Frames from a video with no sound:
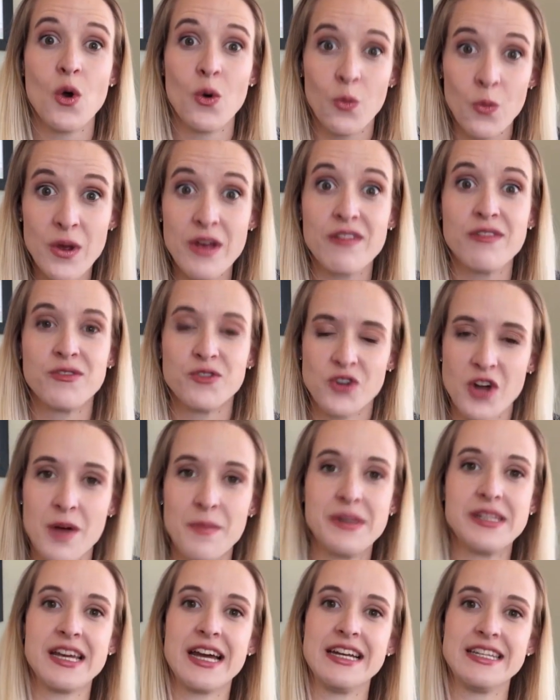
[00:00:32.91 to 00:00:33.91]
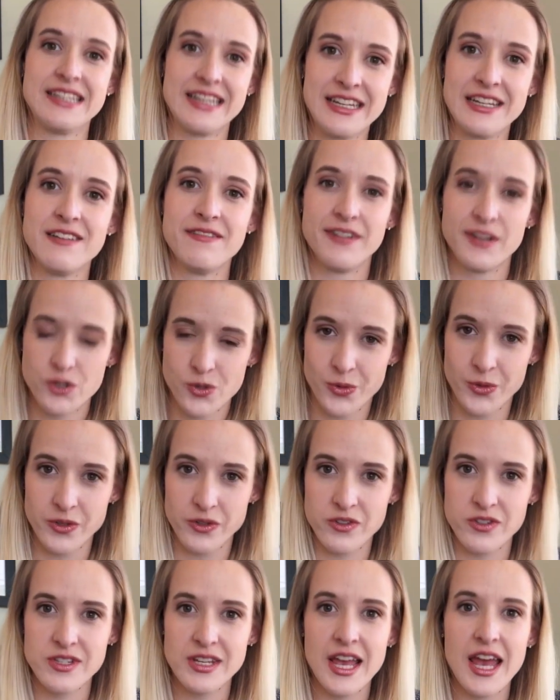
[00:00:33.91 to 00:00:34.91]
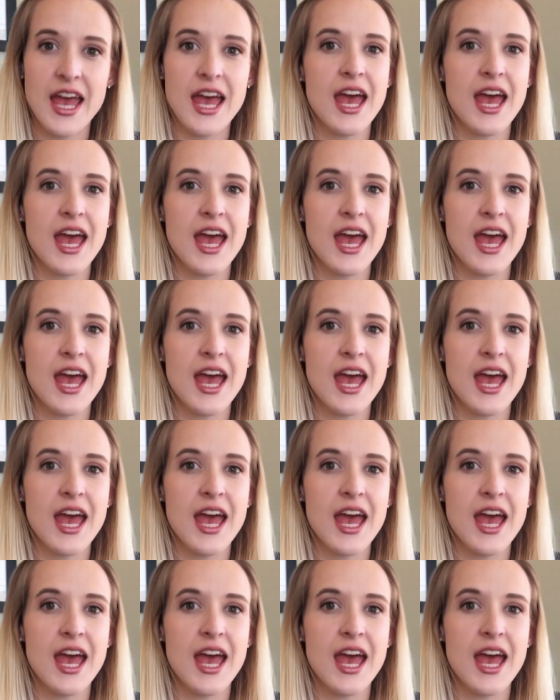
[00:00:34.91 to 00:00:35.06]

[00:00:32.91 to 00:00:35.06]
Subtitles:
with traumatized individuals.